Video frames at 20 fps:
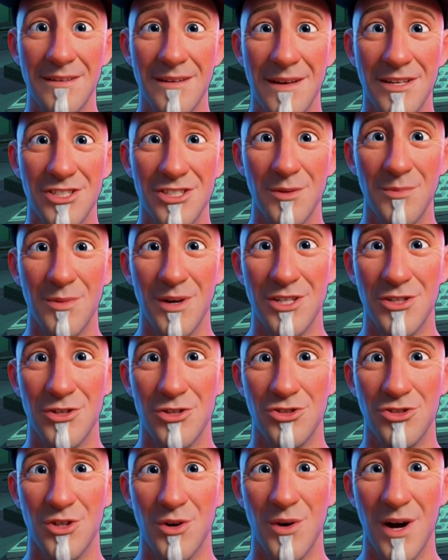Some
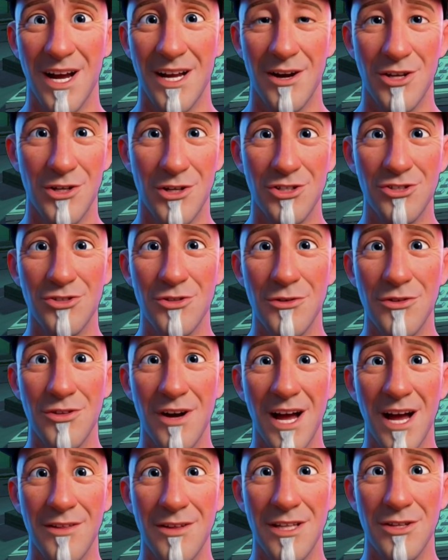puzzles require clues from
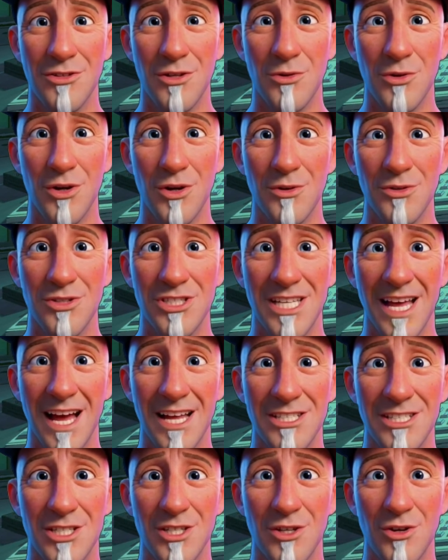5 different rooms
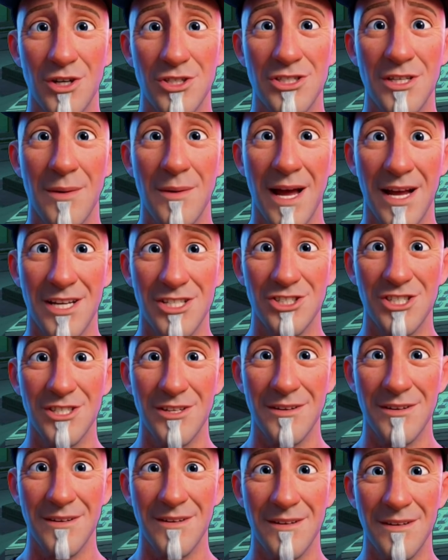scattered across the
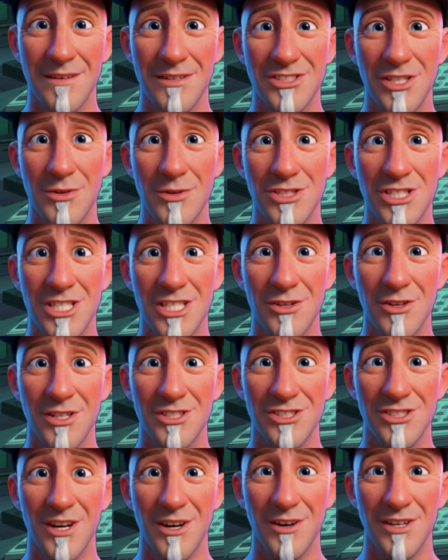mansion. Some
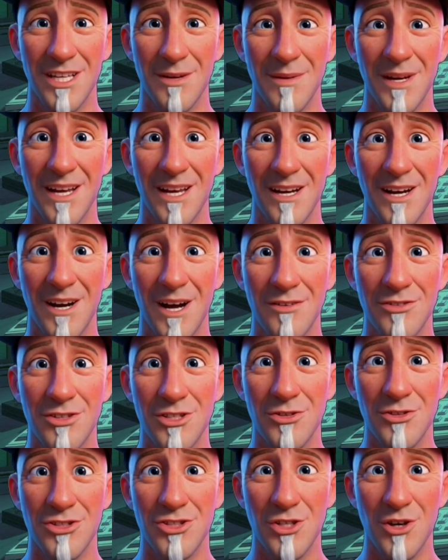secrets only appear after
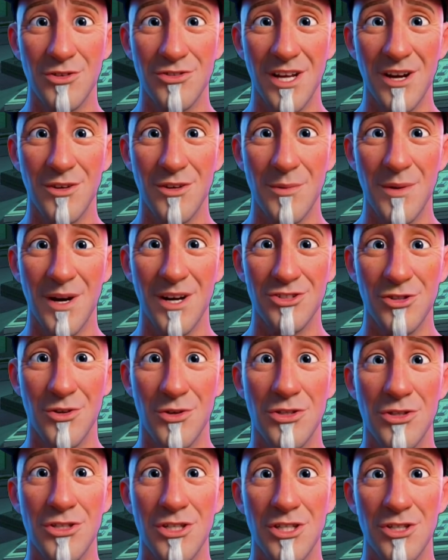you've solved other
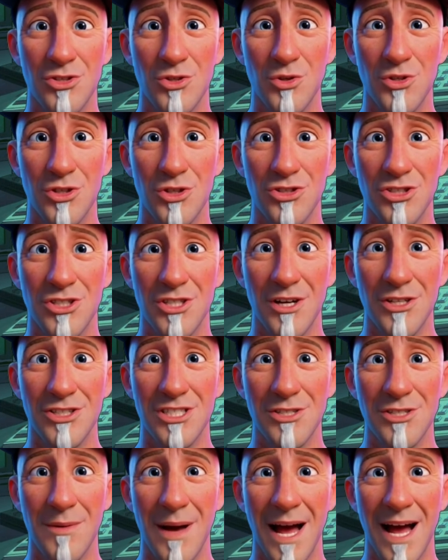puzzles that taught you to
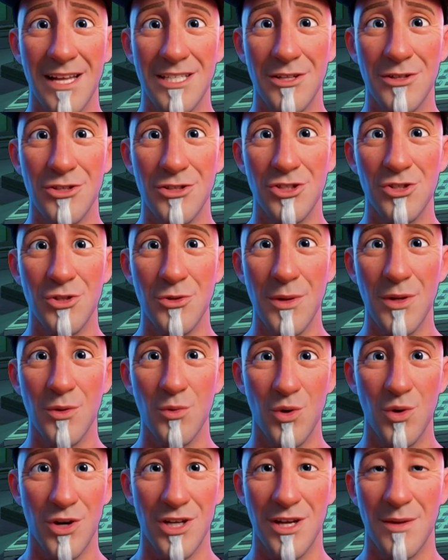notice patterns you'd been
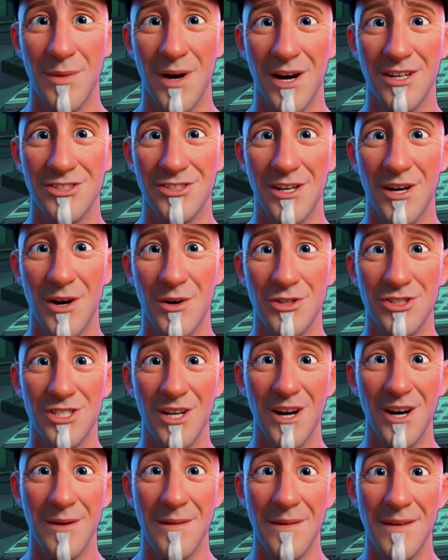walking past the whole
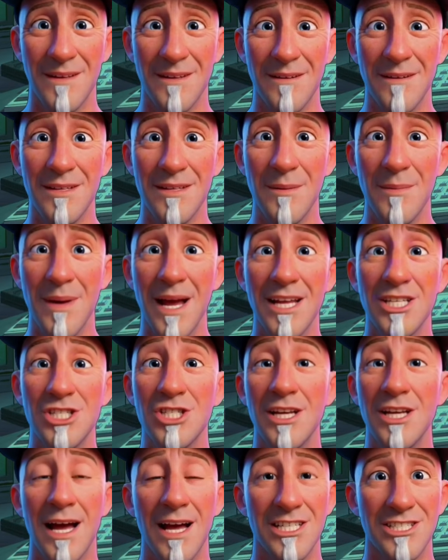time. The
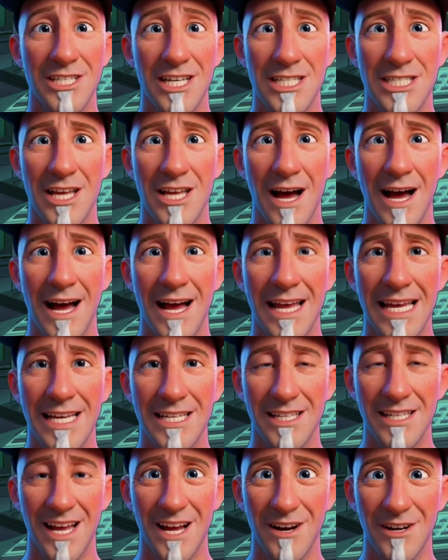mansion has an entire
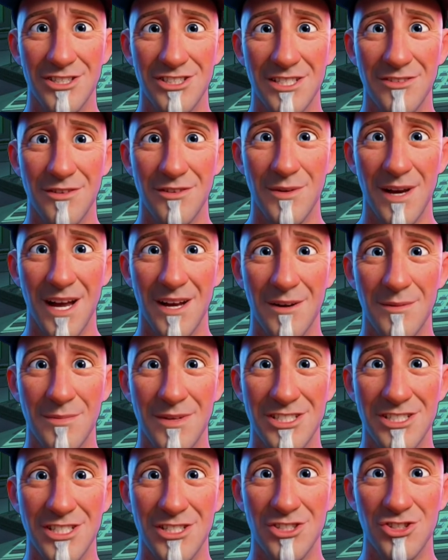hidden narrative about a
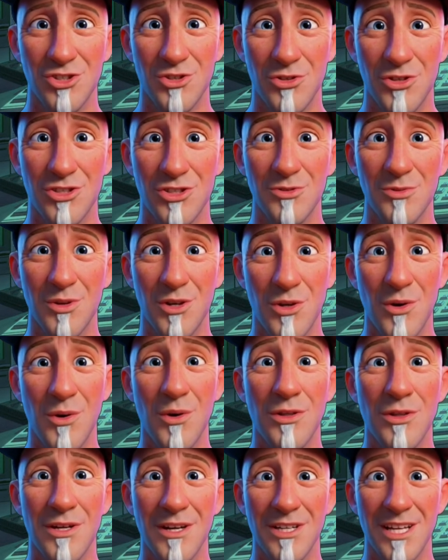missing children's book
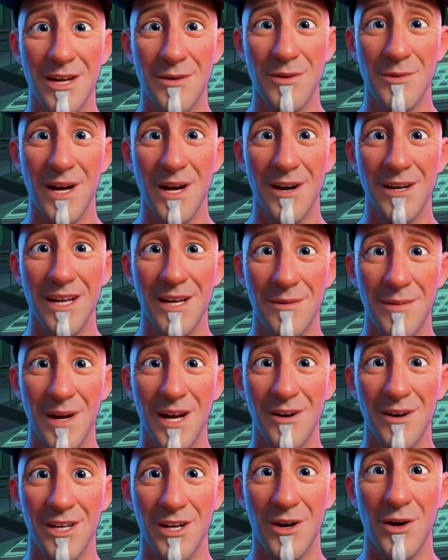author named Marion
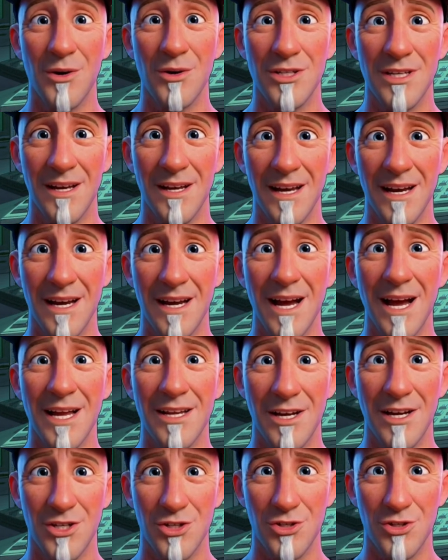Marigold,
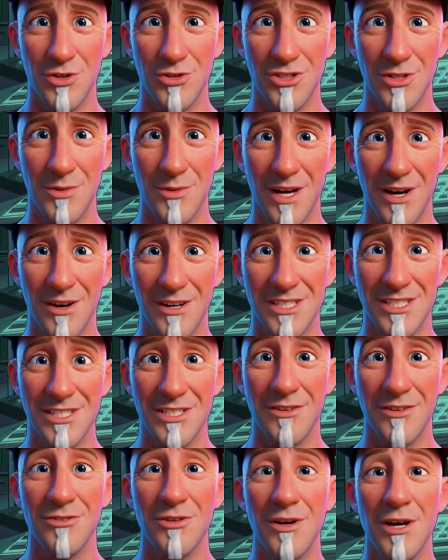and the clues are buried
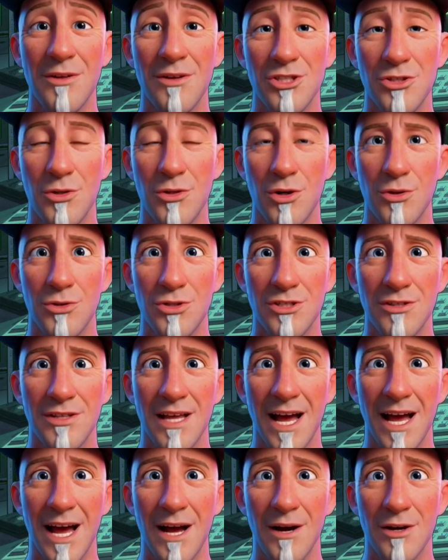in the furthest rooms of
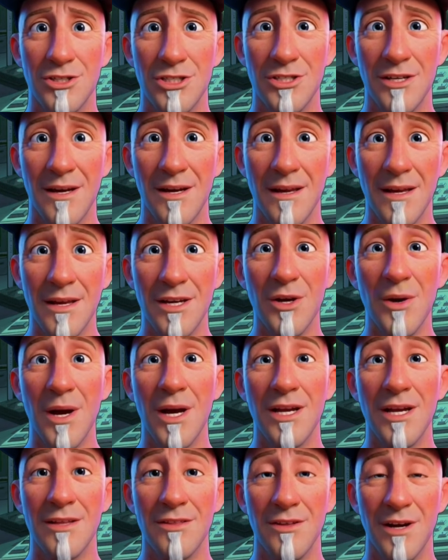the house. You
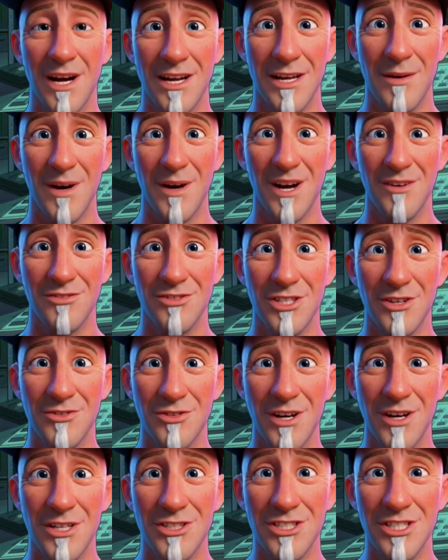only find them after you've
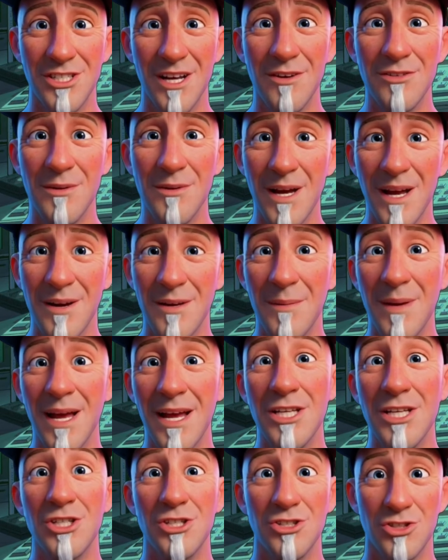learnt enough about the
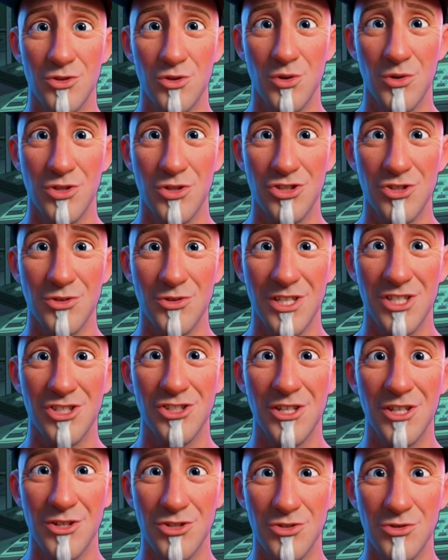mansion's rules to
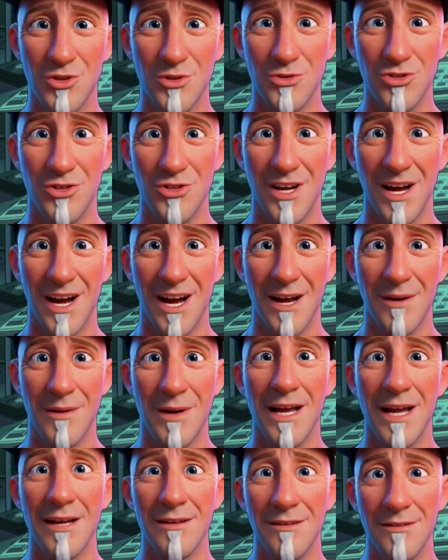reach those rooms
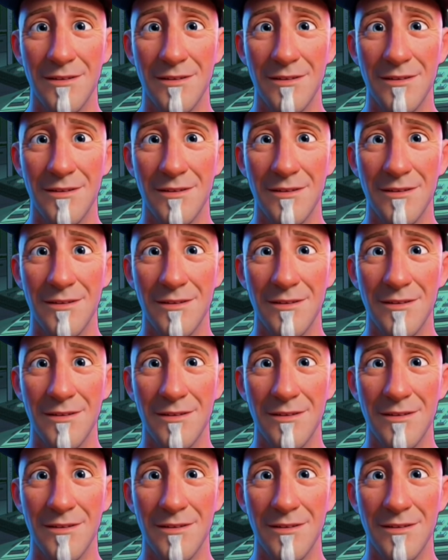reliably.